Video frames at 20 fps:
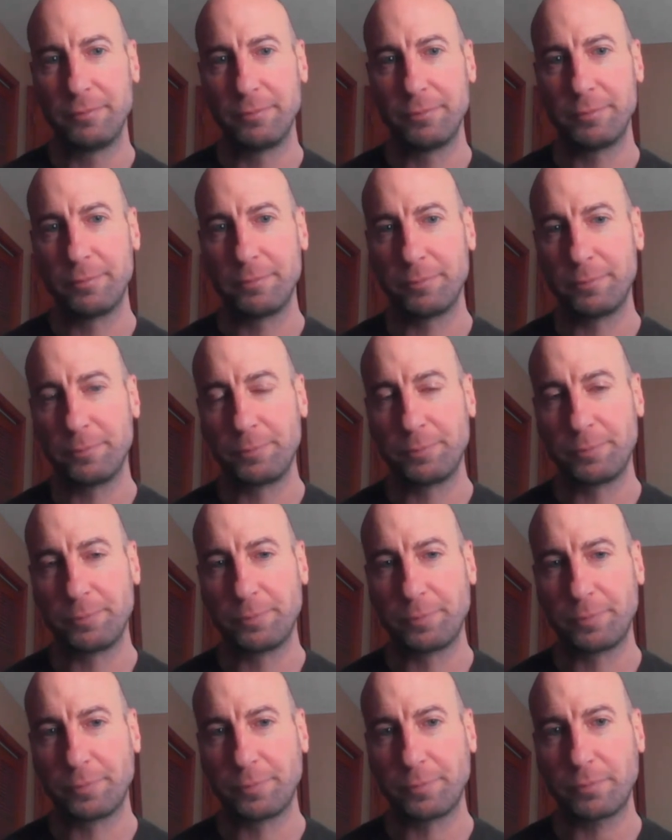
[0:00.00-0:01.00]

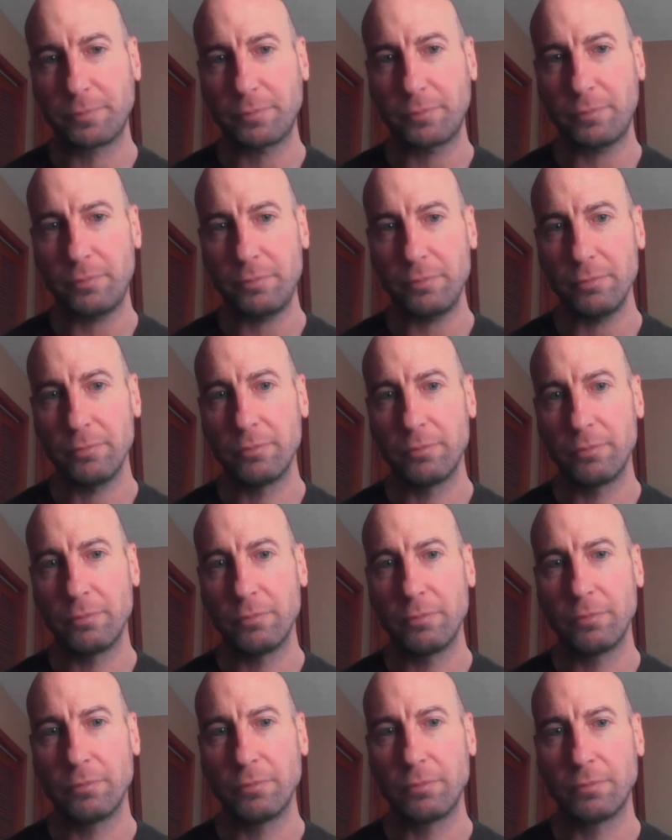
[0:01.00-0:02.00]

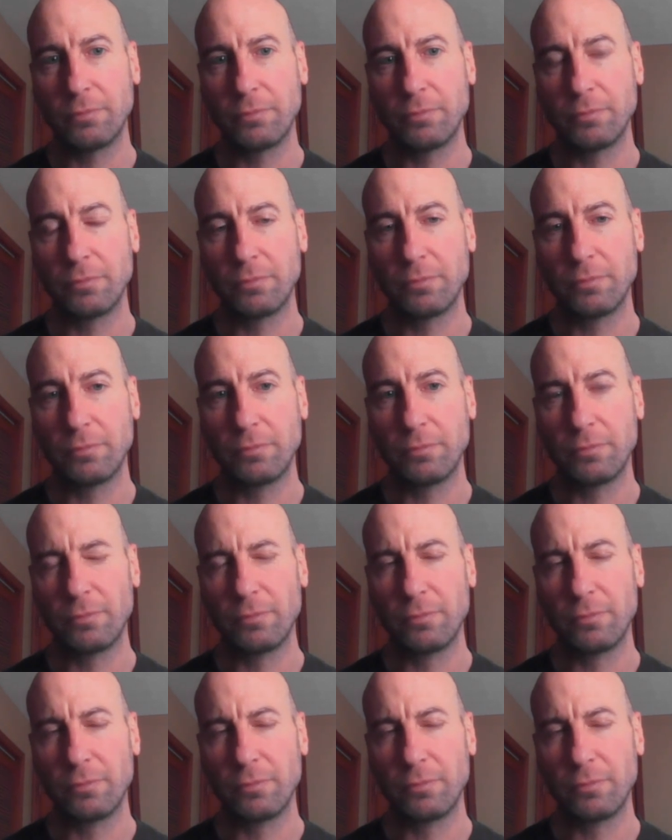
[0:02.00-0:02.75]
This person isn't speaking.